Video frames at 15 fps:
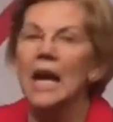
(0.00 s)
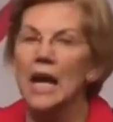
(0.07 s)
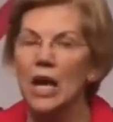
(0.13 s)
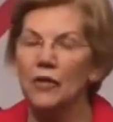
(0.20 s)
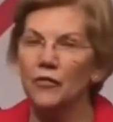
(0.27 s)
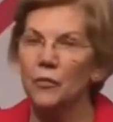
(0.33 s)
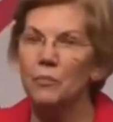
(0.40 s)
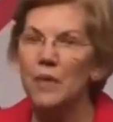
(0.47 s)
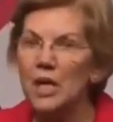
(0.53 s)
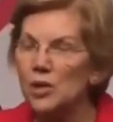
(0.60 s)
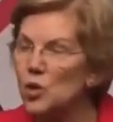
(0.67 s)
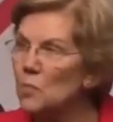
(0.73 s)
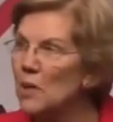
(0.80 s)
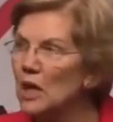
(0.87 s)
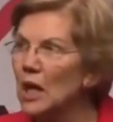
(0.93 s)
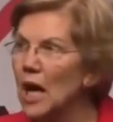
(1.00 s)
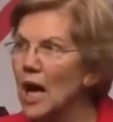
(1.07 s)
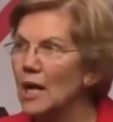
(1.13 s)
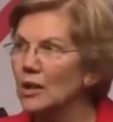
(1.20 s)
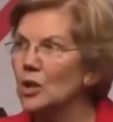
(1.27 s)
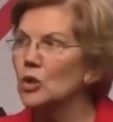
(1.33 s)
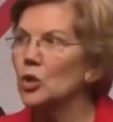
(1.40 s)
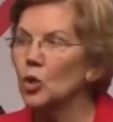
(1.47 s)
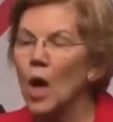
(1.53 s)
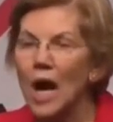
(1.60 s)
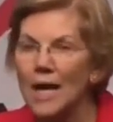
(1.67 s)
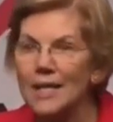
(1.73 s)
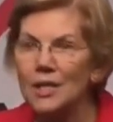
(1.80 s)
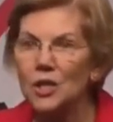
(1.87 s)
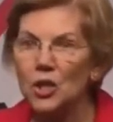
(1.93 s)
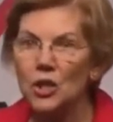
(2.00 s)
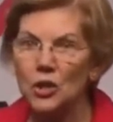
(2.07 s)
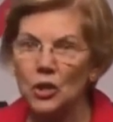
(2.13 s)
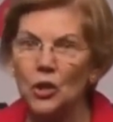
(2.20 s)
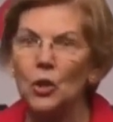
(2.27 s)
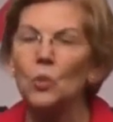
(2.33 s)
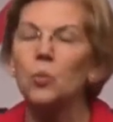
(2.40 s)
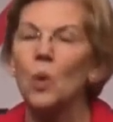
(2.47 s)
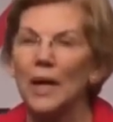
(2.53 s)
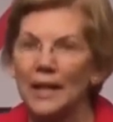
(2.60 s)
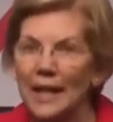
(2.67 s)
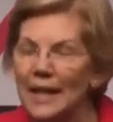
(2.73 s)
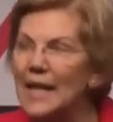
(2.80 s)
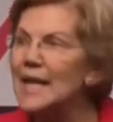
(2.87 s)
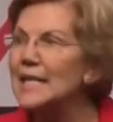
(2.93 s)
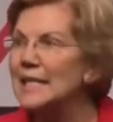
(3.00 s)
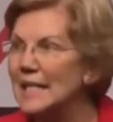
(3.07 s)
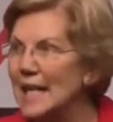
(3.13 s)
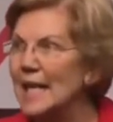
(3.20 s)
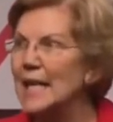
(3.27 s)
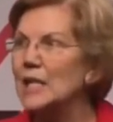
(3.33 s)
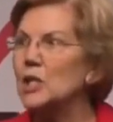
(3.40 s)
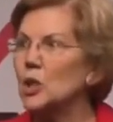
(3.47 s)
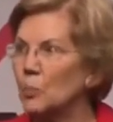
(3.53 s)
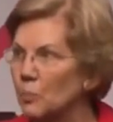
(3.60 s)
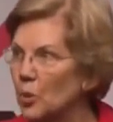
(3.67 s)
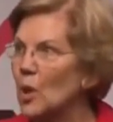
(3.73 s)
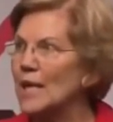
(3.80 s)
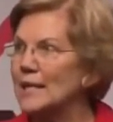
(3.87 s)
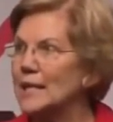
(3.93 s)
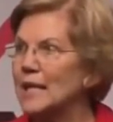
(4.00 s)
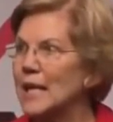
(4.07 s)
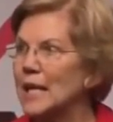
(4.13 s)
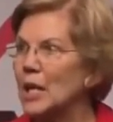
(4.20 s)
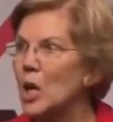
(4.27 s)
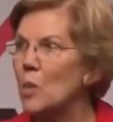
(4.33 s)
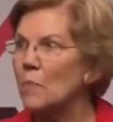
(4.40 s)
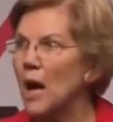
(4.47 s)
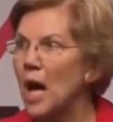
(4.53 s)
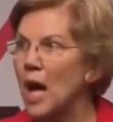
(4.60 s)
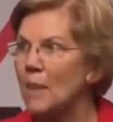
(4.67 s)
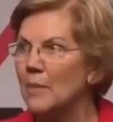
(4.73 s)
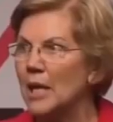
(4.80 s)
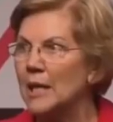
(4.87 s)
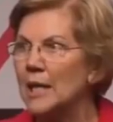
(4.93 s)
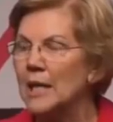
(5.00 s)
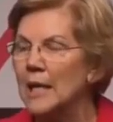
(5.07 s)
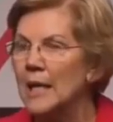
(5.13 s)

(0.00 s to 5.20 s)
if Mitch McConnell tries to do what he did to President Obama